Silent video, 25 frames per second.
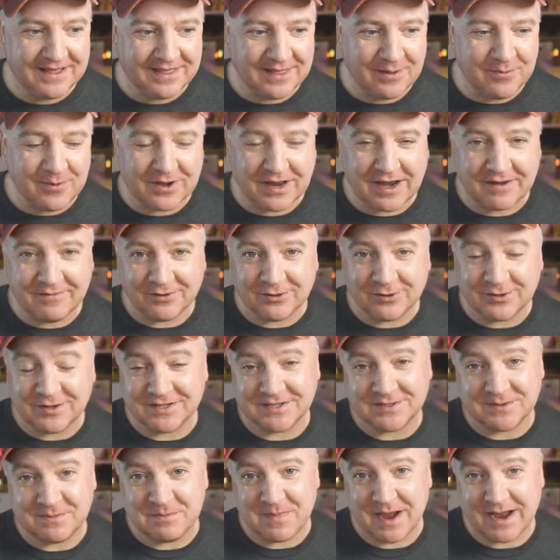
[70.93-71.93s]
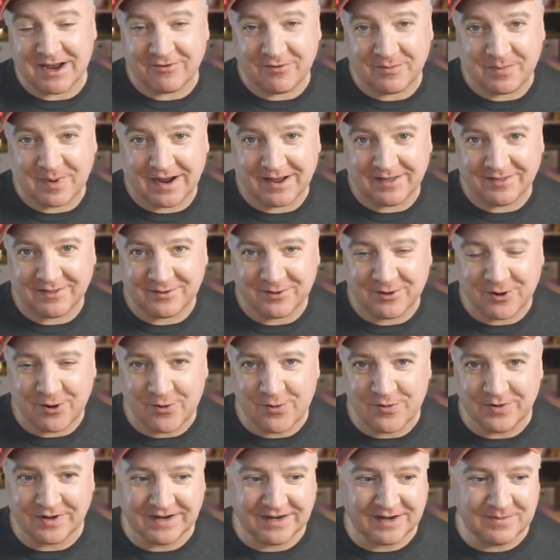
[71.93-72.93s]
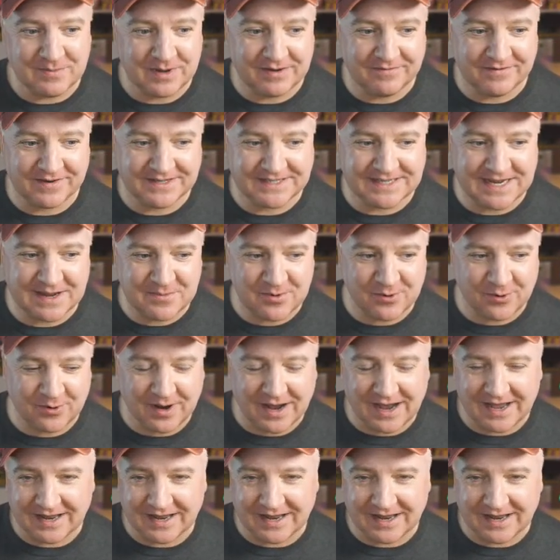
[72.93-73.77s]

Then we're going to have a look at some MicroPython code and a bit of a demo.